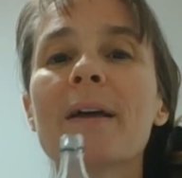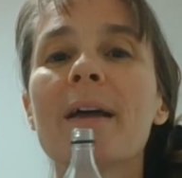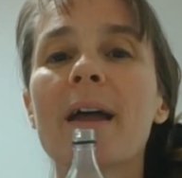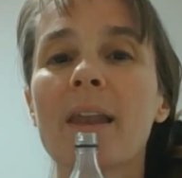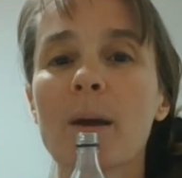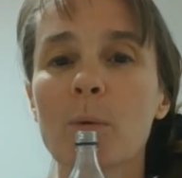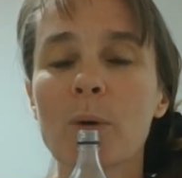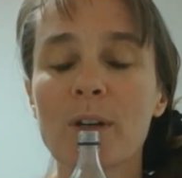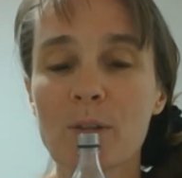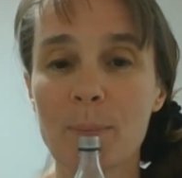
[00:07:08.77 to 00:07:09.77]
And I'm
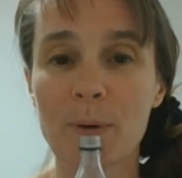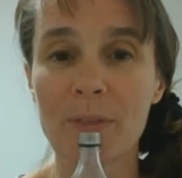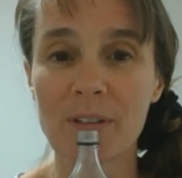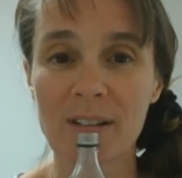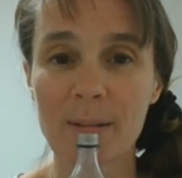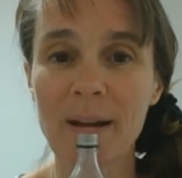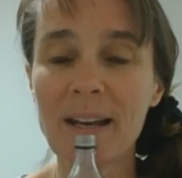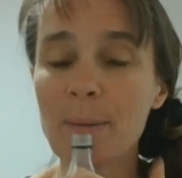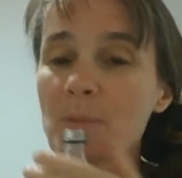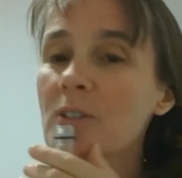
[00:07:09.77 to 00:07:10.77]
going to put this to my
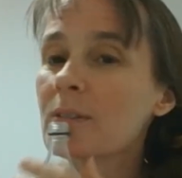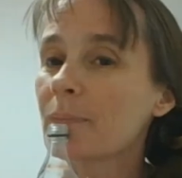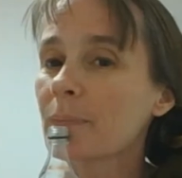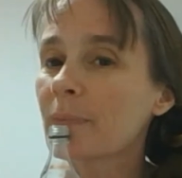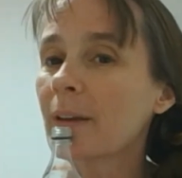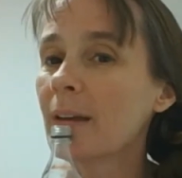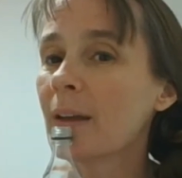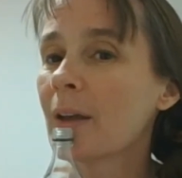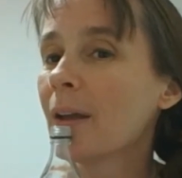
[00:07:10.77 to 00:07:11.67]
lips, okay,